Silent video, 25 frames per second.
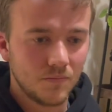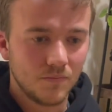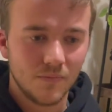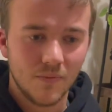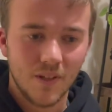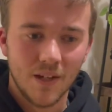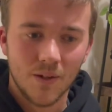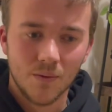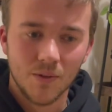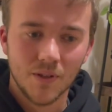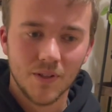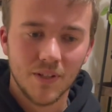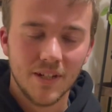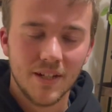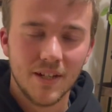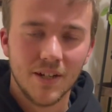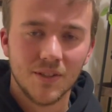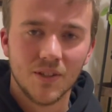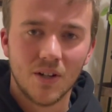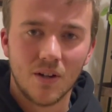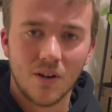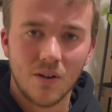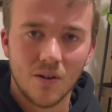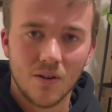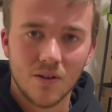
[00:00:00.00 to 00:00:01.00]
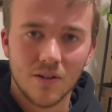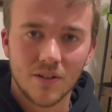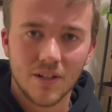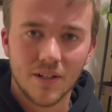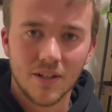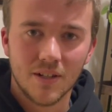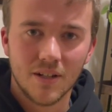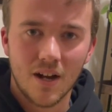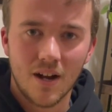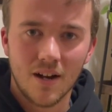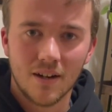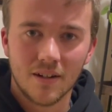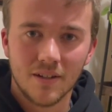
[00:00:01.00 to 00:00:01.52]
It really doesn't hurt to
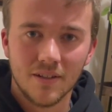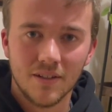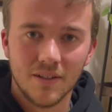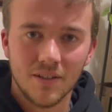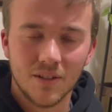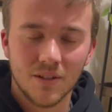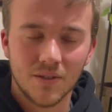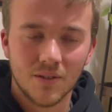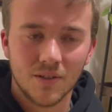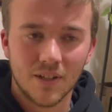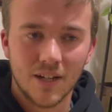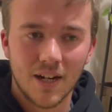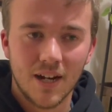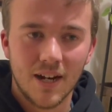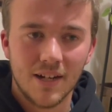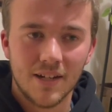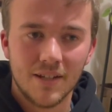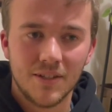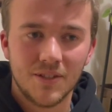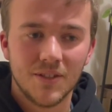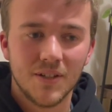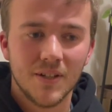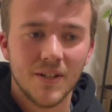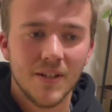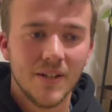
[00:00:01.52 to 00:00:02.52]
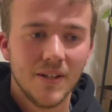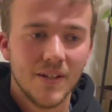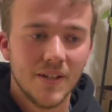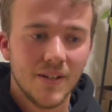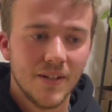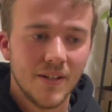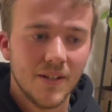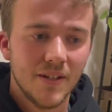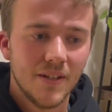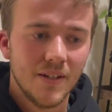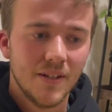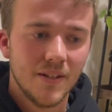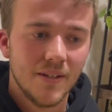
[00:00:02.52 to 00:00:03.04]
talk to these other guys.
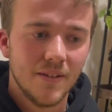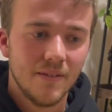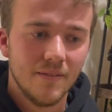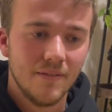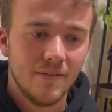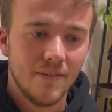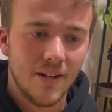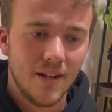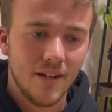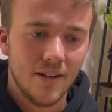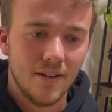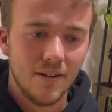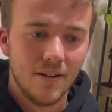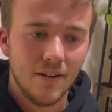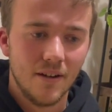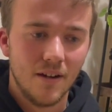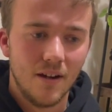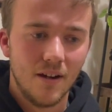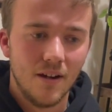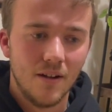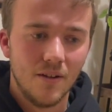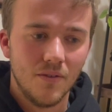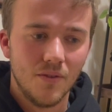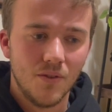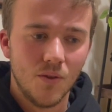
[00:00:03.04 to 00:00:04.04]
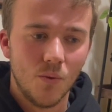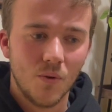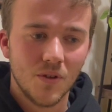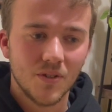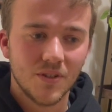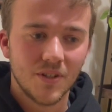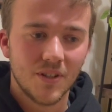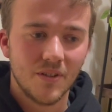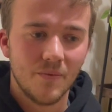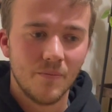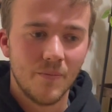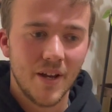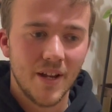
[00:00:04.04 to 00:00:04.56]
And the
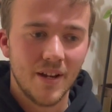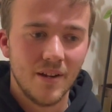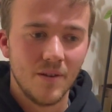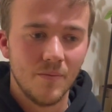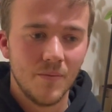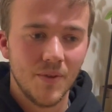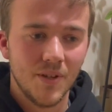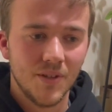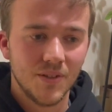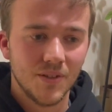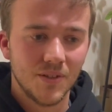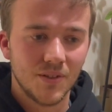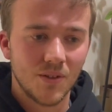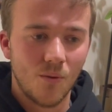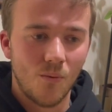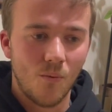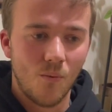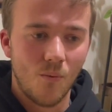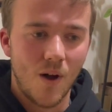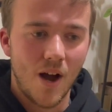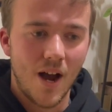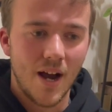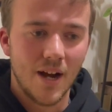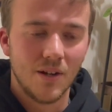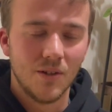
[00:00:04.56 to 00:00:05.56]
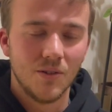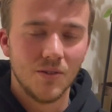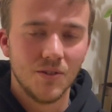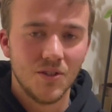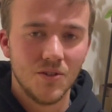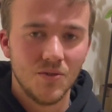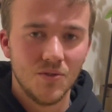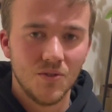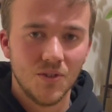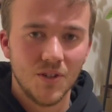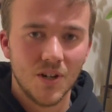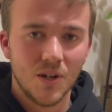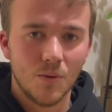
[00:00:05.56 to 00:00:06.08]
ones that have been in business a while
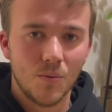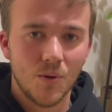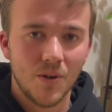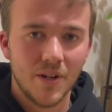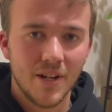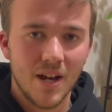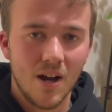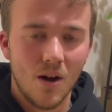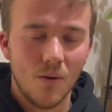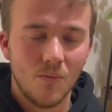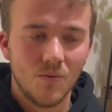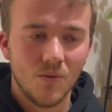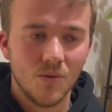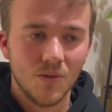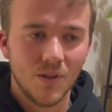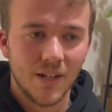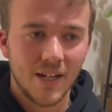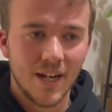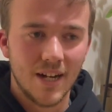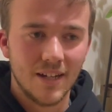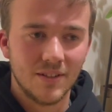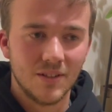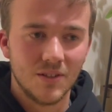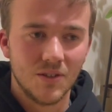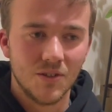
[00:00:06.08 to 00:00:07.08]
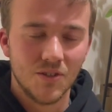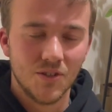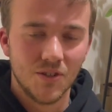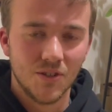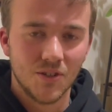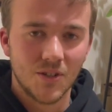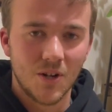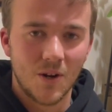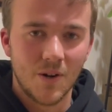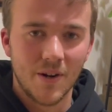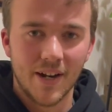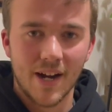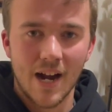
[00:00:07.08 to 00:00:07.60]
usually are pretty helpful. The guys that are just
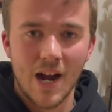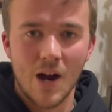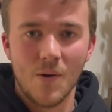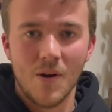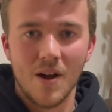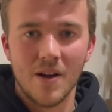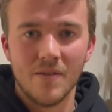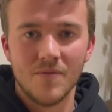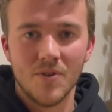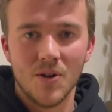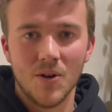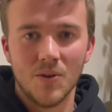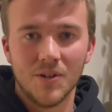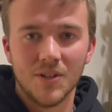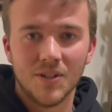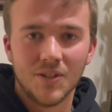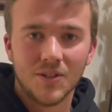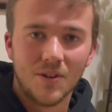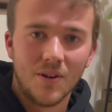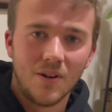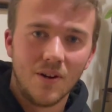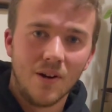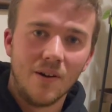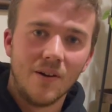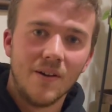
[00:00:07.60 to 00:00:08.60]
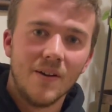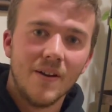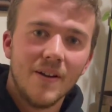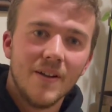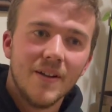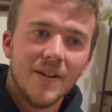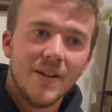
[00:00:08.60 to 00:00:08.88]
starting out, I've noticed, are